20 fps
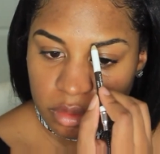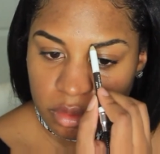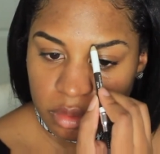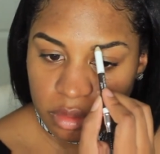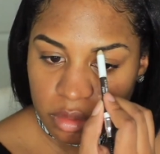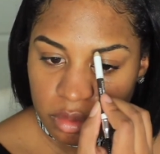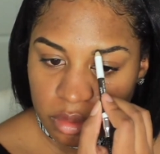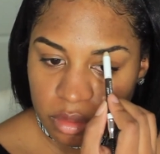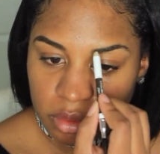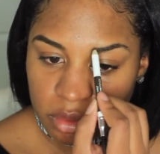
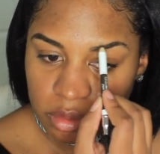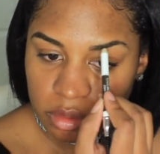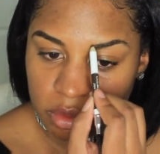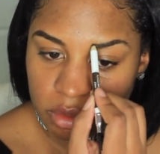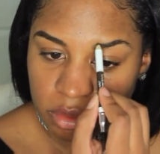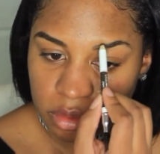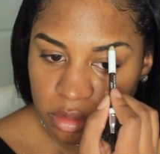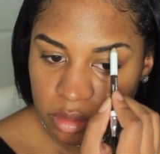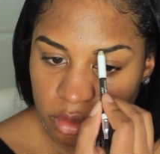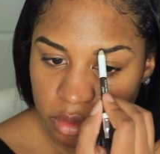And this
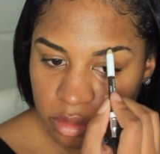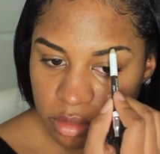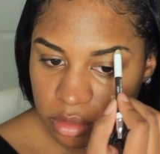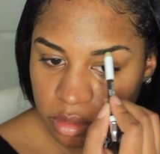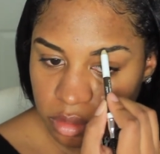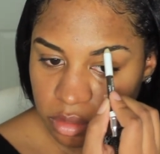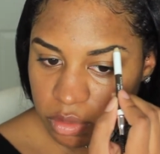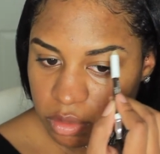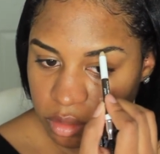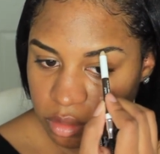pencil only
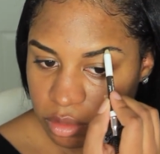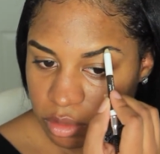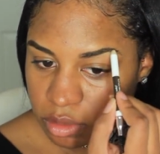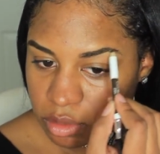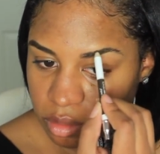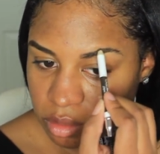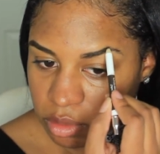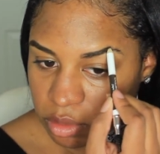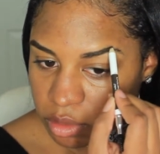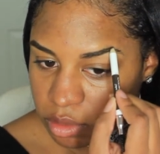cost
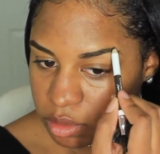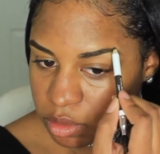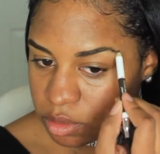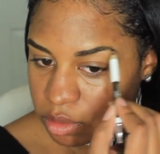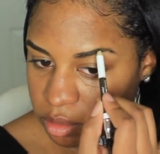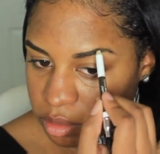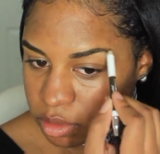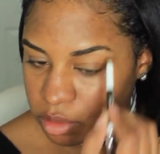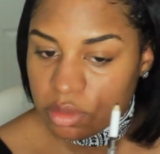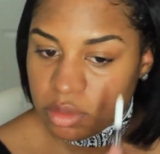me
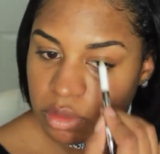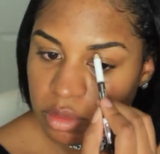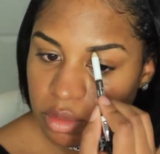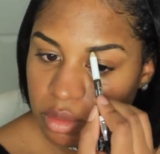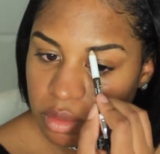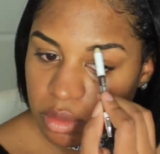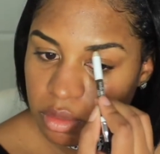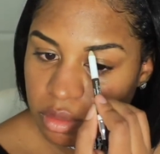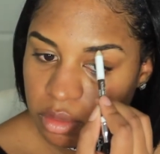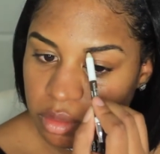
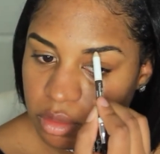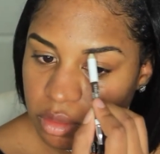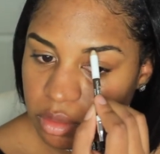$2.